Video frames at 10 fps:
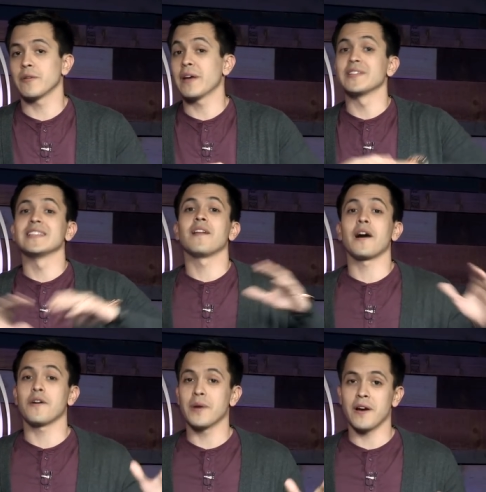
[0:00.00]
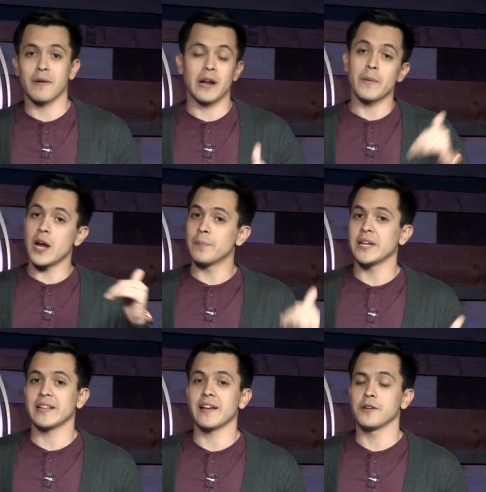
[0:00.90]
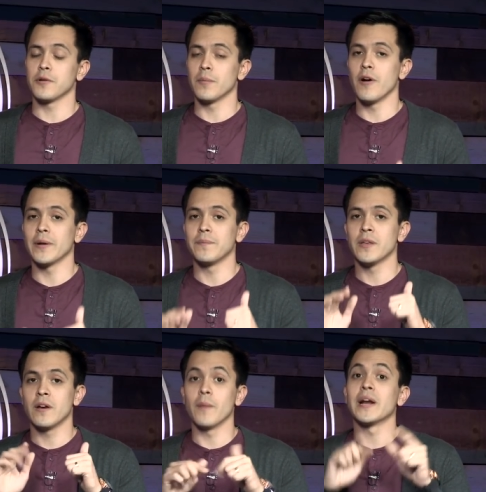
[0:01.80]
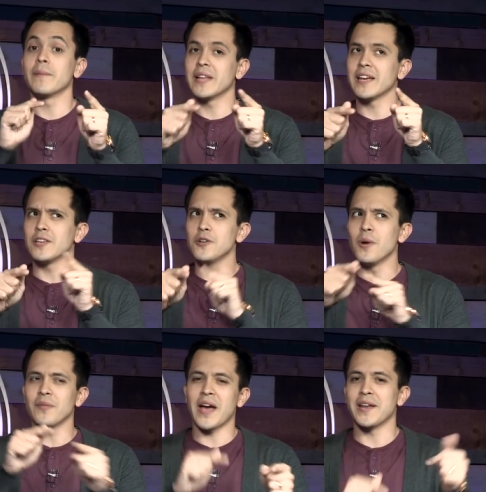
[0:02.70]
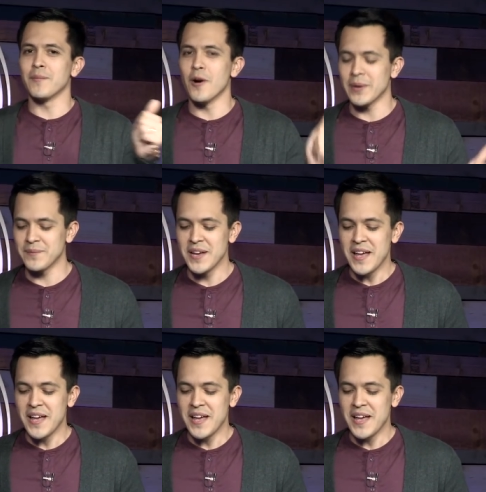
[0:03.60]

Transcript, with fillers: We have a lot going on right now. I'm going to update that on you in a moment. I'm going to update you on that in a moment.